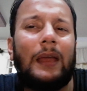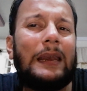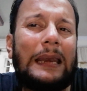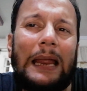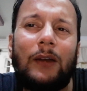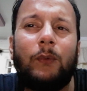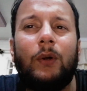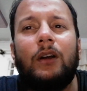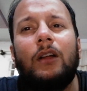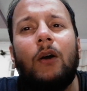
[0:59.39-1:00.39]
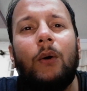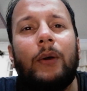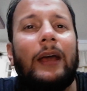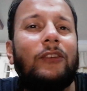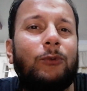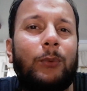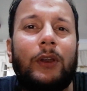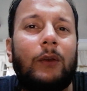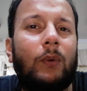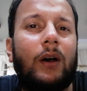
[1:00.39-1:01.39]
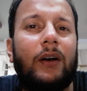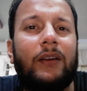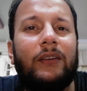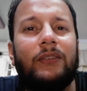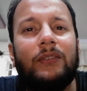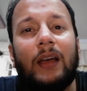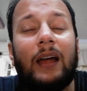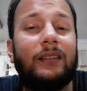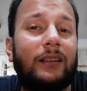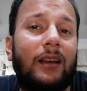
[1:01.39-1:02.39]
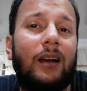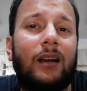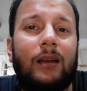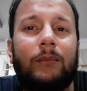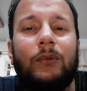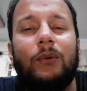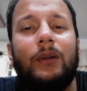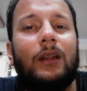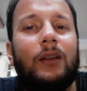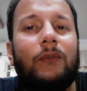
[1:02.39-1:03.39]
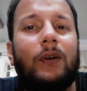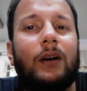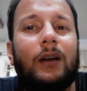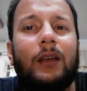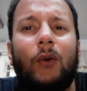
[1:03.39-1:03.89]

network, or expert advice at the time to identify